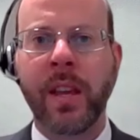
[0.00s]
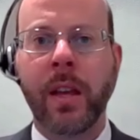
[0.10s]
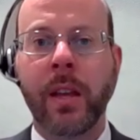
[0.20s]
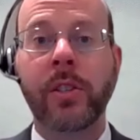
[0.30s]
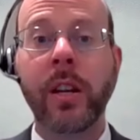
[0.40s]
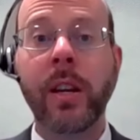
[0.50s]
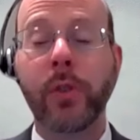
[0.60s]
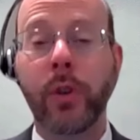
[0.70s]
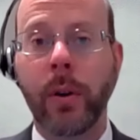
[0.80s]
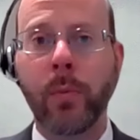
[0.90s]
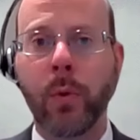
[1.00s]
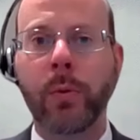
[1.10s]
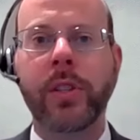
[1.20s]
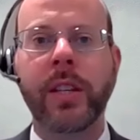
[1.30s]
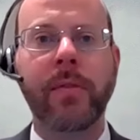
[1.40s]
The City of Durham will
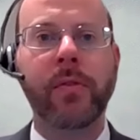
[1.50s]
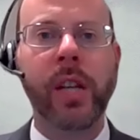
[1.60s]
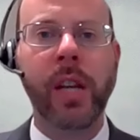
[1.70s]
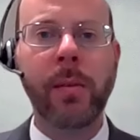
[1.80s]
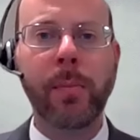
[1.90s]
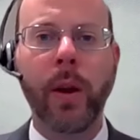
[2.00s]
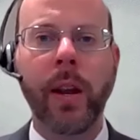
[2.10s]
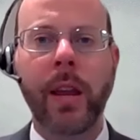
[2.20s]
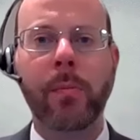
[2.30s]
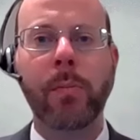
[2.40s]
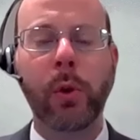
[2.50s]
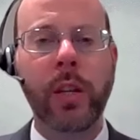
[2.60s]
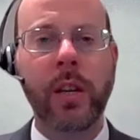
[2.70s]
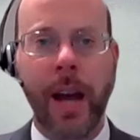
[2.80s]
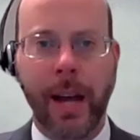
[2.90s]
receive $10.8
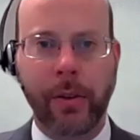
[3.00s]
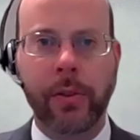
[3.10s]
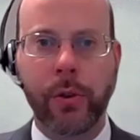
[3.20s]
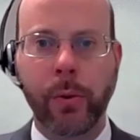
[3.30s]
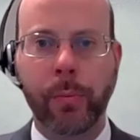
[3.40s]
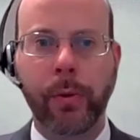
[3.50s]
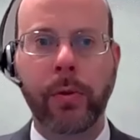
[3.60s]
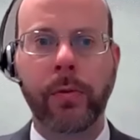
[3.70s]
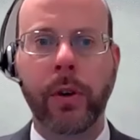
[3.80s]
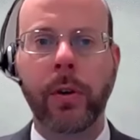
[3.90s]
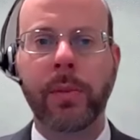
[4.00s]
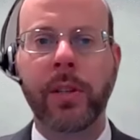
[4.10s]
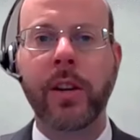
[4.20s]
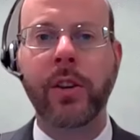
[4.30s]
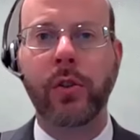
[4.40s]
million to improve Durham
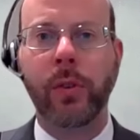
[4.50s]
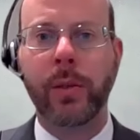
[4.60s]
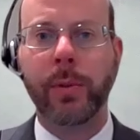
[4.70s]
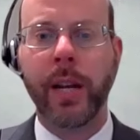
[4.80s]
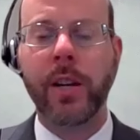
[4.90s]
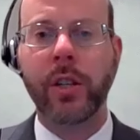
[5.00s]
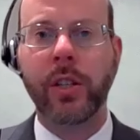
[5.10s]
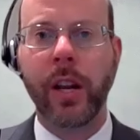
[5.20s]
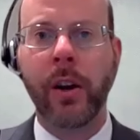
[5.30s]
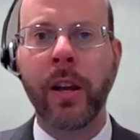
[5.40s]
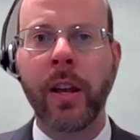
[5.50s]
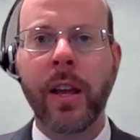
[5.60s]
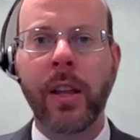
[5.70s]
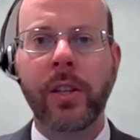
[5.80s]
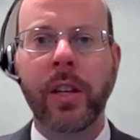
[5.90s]
Station Transportation Center,
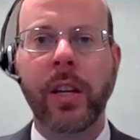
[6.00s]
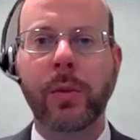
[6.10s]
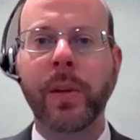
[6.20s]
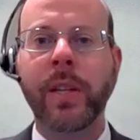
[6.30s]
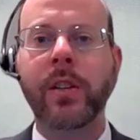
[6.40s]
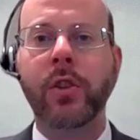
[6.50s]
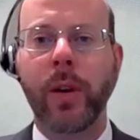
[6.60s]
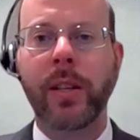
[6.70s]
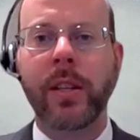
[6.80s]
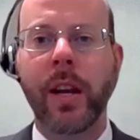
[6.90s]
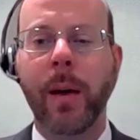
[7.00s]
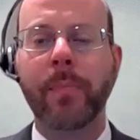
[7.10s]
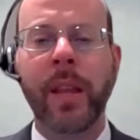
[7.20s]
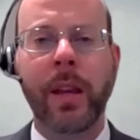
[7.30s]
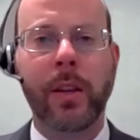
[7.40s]
the city's busy transit hub.
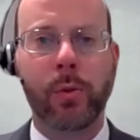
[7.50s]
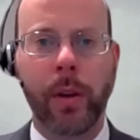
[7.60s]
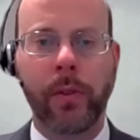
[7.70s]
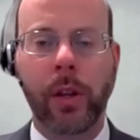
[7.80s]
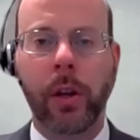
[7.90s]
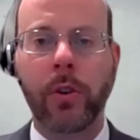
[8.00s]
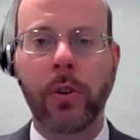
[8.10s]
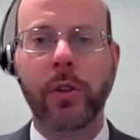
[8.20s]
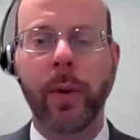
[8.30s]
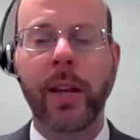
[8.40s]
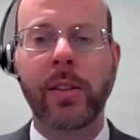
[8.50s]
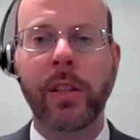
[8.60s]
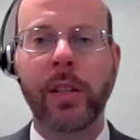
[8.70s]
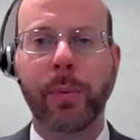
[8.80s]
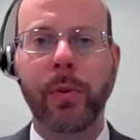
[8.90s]
It's one of the largest grants in
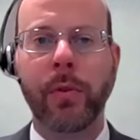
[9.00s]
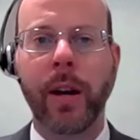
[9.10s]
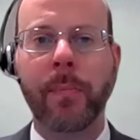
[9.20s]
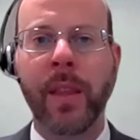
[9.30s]
this program.